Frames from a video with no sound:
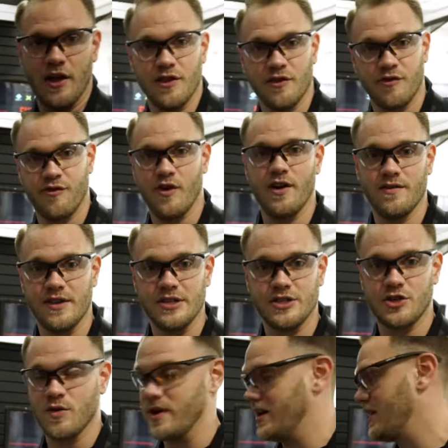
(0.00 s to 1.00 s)
on the front of the
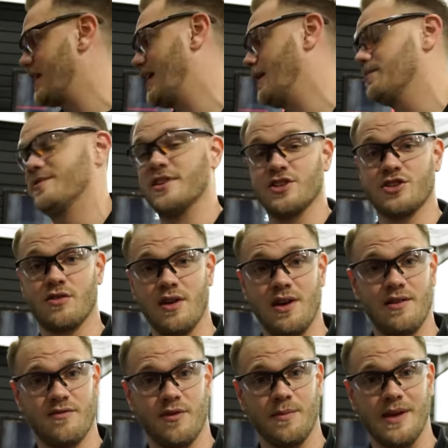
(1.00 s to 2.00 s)
screen keeps the
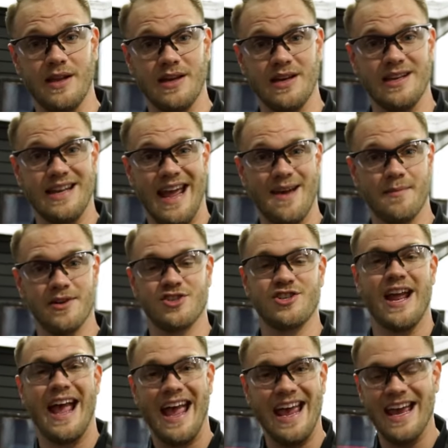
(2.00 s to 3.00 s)
screen from getting damaged
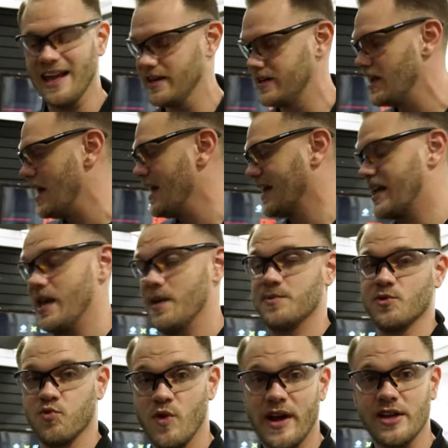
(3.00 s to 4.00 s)
and
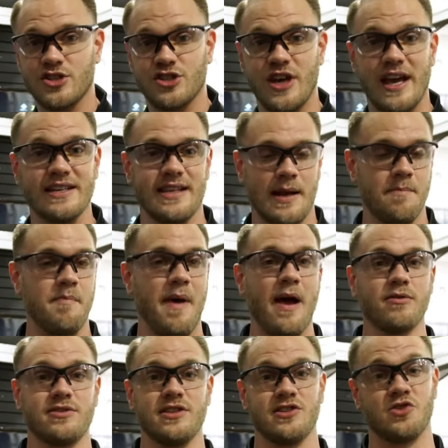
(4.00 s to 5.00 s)
keeps ricochets and
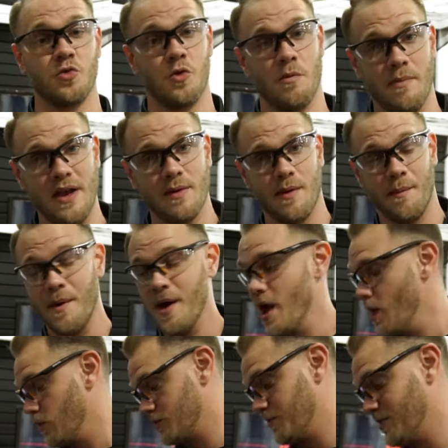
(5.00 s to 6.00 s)
bounces to a minimum,
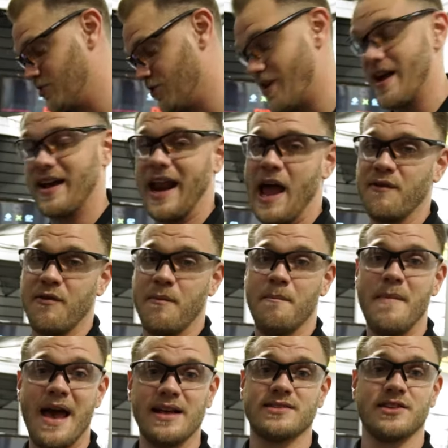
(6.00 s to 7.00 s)
which means you're not gonna have a
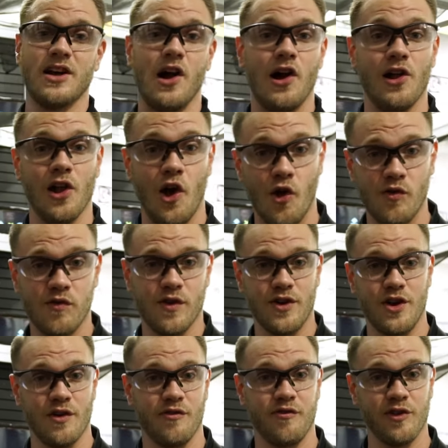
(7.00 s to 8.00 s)
mess all over
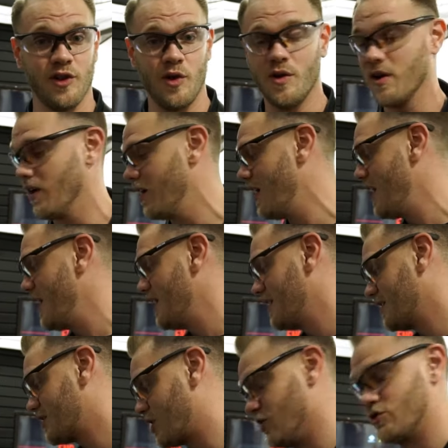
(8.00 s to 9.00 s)
your floor.
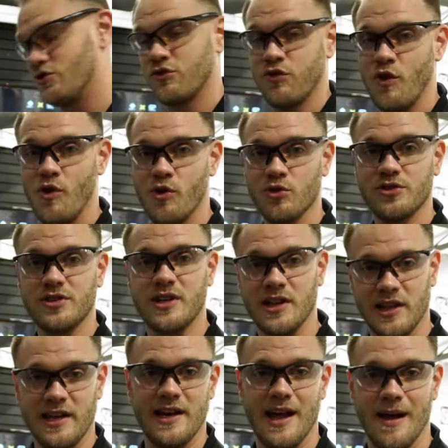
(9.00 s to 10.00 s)
Controlled
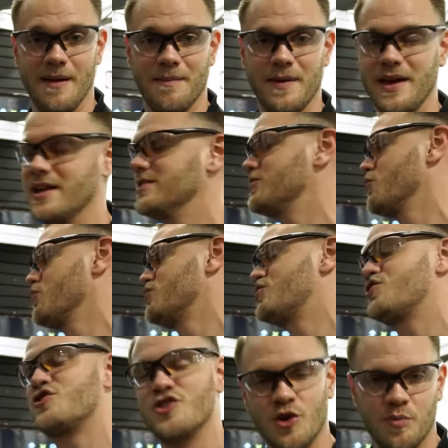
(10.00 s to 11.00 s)
cleanup is
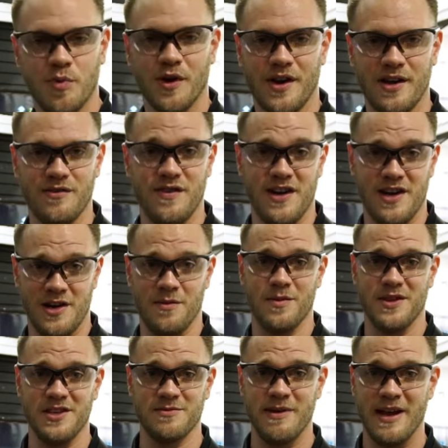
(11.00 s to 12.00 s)
super convenient
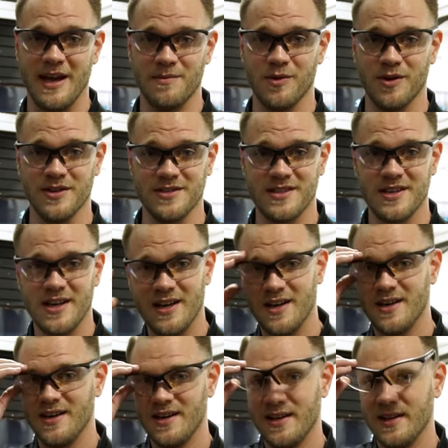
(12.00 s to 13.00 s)
with these bad boys.
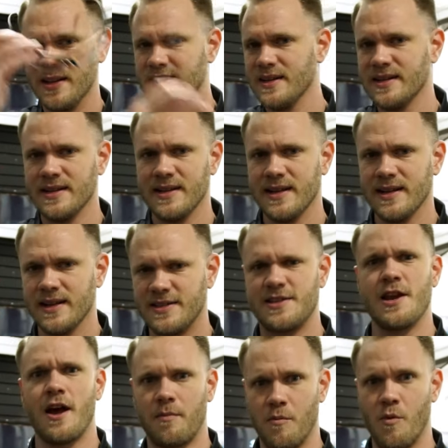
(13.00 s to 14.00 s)
Let's
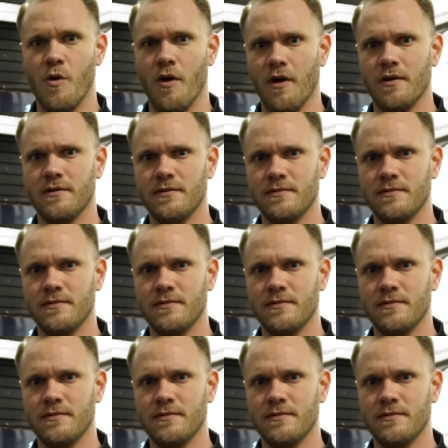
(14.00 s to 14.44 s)
talk more.